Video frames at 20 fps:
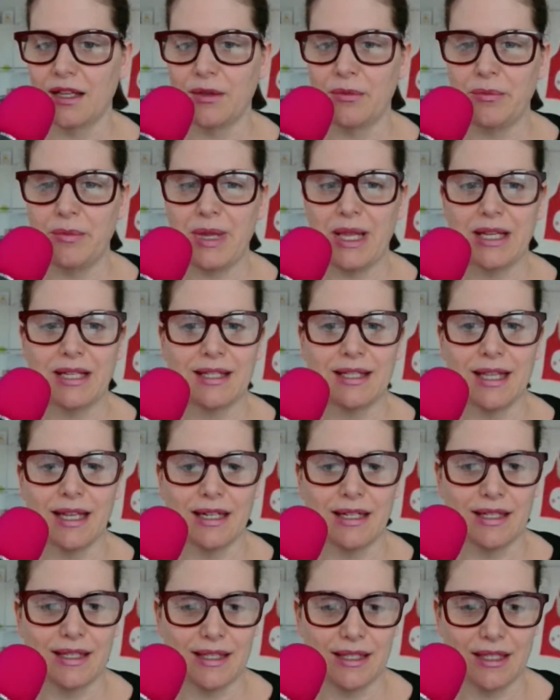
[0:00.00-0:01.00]
Makes
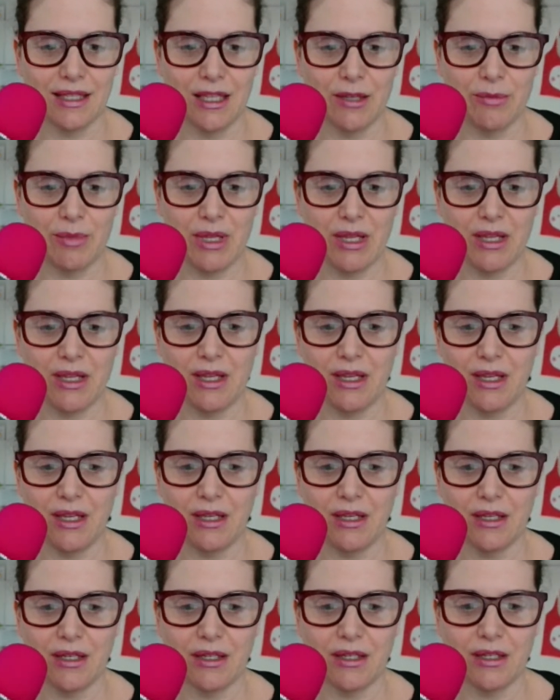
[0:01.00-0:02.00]
sense. Let
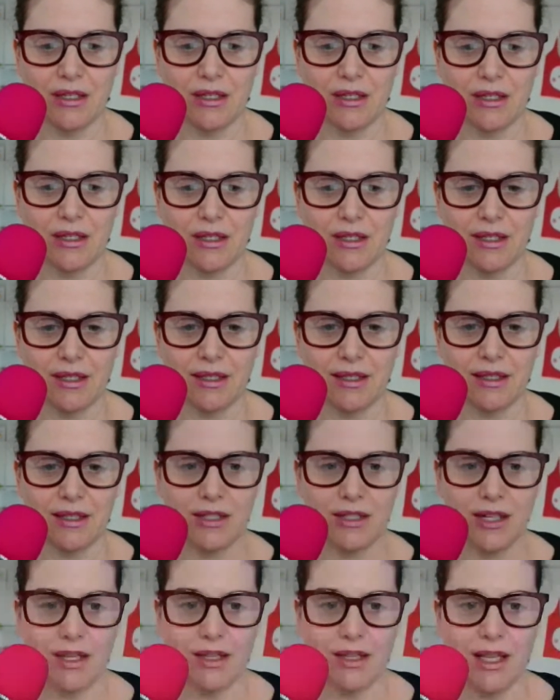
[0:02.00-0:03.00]
me
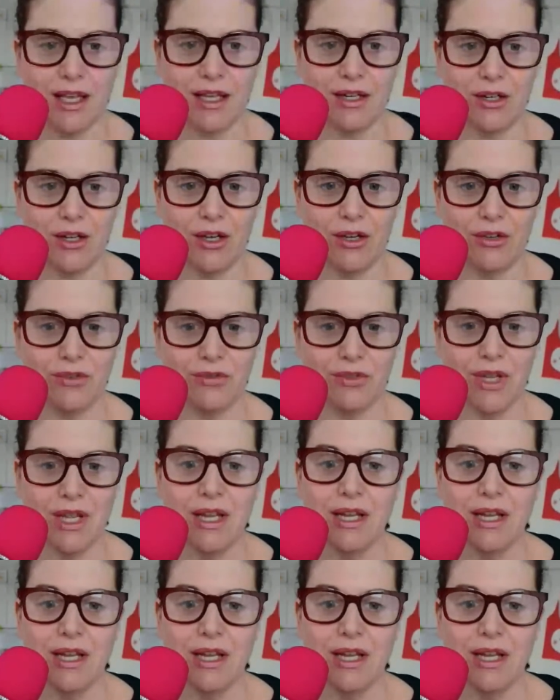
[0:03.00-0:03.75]
shut that off.